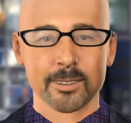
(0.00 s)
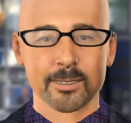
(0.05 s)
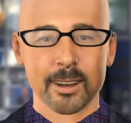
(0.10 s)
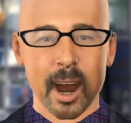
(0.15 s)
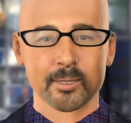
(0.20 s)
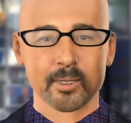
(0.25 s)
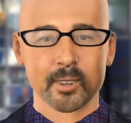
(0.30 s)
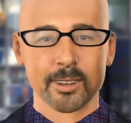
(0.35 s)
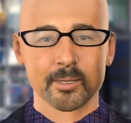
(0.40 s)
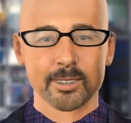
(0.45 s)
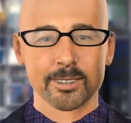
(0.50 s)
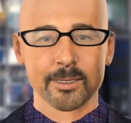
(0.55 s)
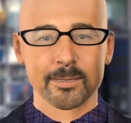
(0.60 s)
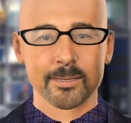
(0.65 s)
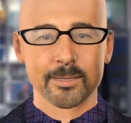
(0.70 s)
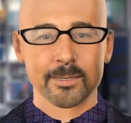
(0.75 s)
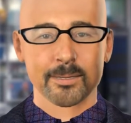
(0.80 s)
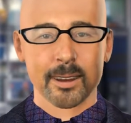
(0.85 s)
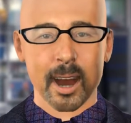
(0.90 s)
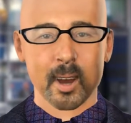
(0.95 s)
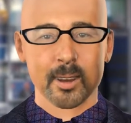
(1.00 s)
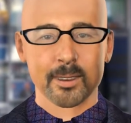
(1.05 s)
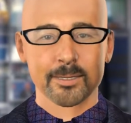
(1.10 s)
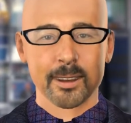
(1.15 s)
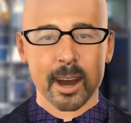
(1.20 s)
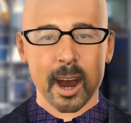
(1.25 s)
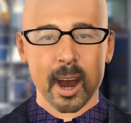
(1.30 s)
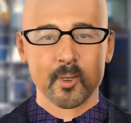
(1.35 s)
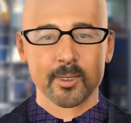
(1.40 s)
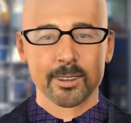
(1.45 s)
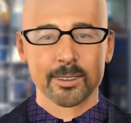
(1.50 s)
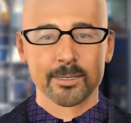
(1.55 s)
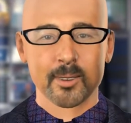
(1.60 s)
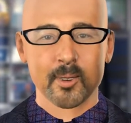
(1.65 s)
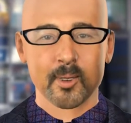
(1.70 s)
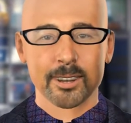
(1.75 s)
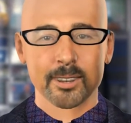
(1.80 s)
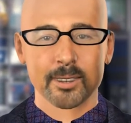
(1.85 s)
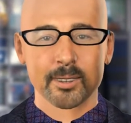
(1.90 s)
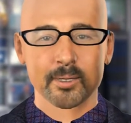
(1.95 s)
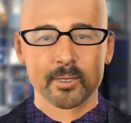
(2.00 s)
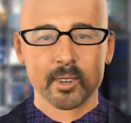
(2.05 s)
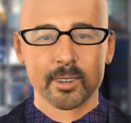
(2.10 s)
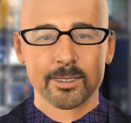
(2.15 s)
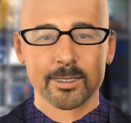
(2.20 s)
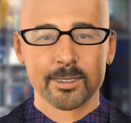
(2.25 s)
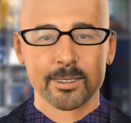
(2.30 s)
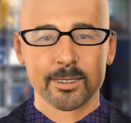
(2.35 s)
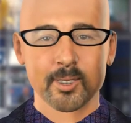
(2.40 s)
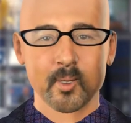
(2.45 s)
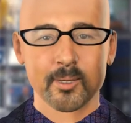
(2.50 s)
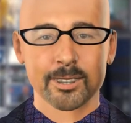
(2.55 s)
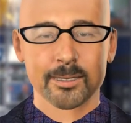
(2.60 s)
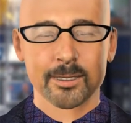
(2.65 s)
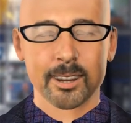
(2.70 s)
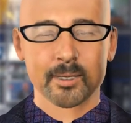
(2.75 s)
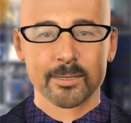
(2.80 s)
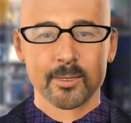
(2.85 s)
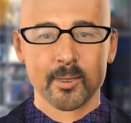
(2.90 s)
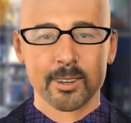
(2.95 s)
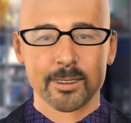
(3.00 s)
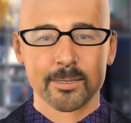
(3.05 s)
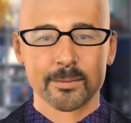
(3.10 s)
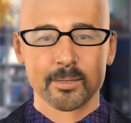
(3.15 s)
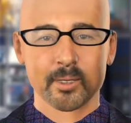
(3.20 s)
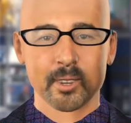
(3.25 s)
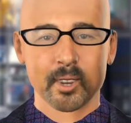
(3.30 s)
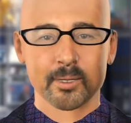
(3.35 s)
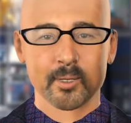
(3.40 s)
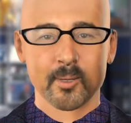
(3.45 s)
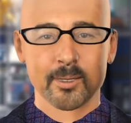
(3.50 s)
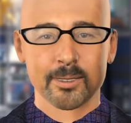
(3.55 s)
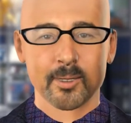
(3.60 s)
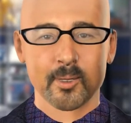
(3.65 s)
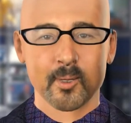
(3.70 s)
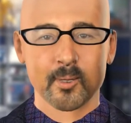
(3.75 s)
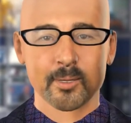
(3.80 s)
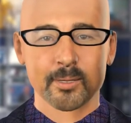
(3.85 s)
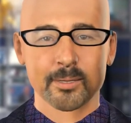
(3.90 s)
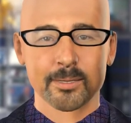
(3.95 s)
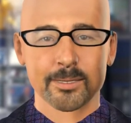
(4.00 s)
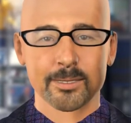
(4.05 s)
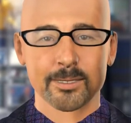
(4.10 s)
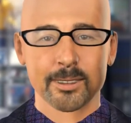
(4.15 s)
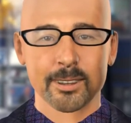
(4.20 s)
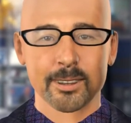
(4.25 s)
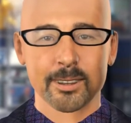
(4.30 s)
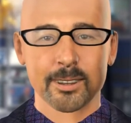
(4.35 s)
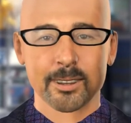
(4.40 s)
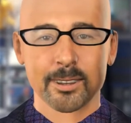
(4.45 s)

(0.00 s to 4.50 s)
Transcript: and contest, with prize pool of 30 ETH and licensed F1 digital goods.